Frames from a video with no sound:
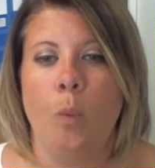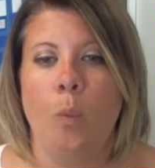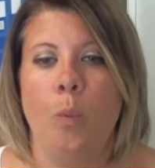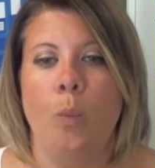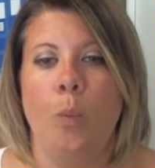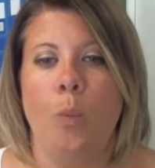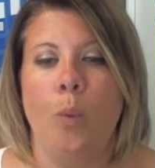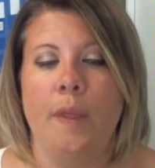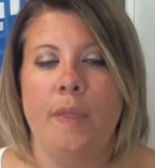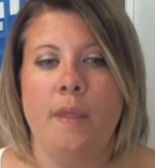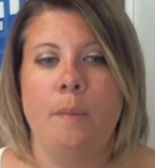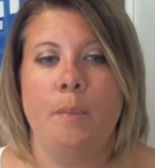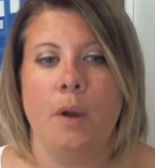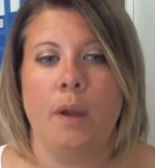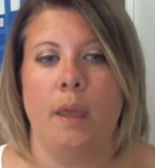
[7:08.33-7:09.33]
when
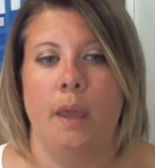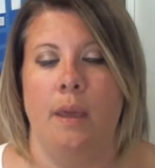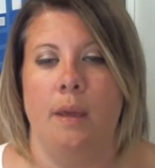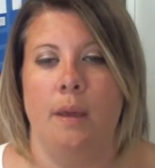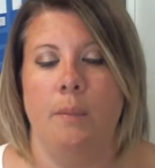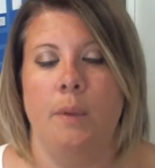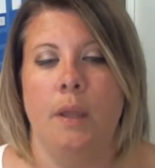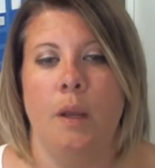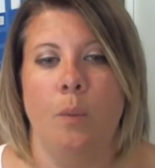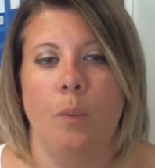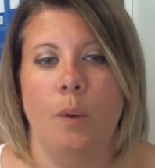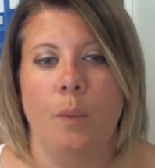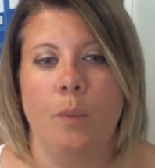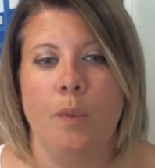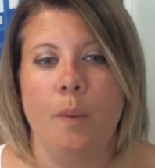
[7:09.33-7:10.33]

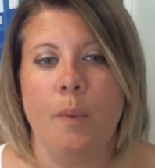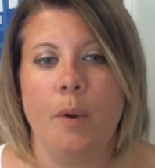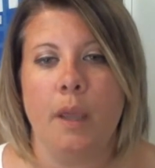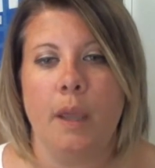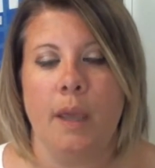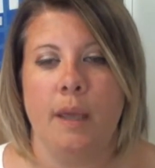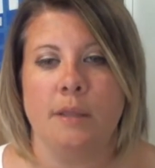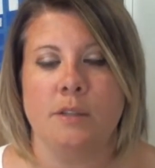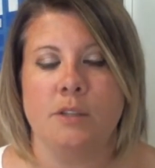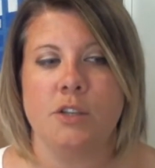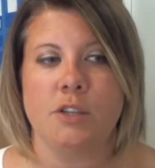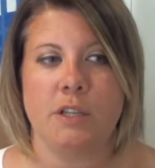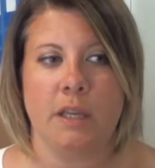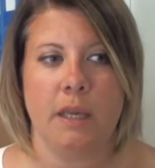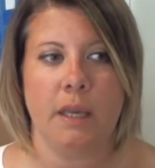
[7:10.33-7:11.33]
the book ends,
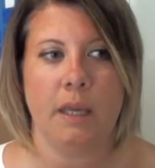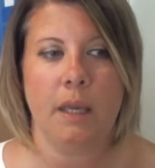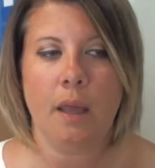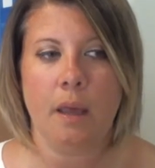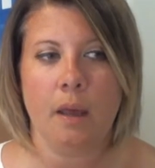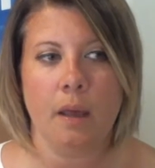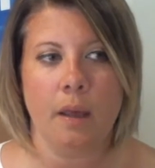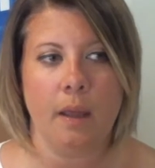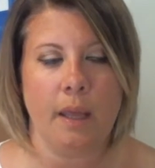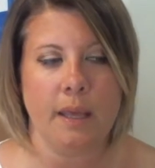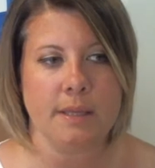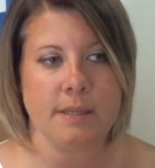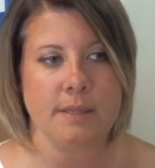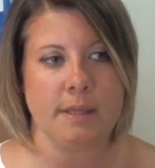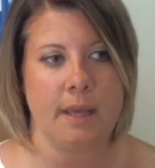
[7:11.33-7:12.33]
she
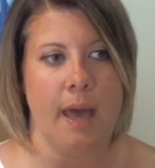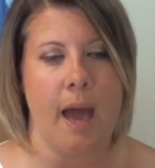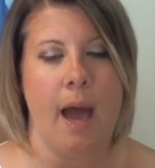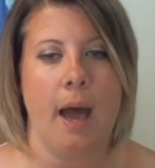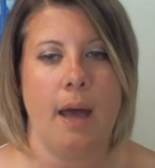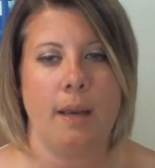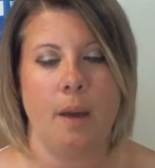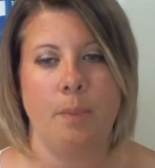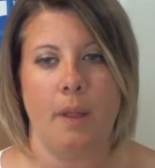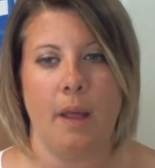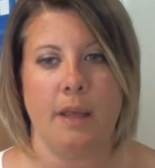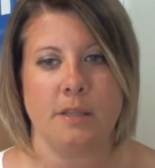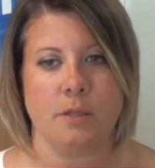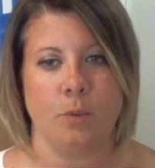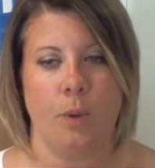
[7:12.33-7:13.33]
is at a
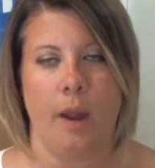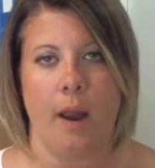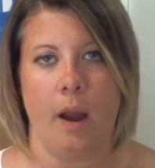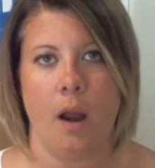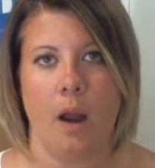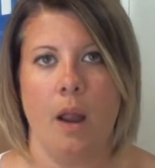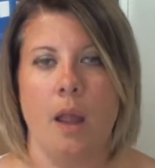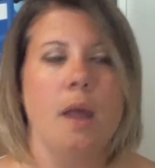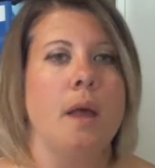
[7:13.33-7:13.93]
place where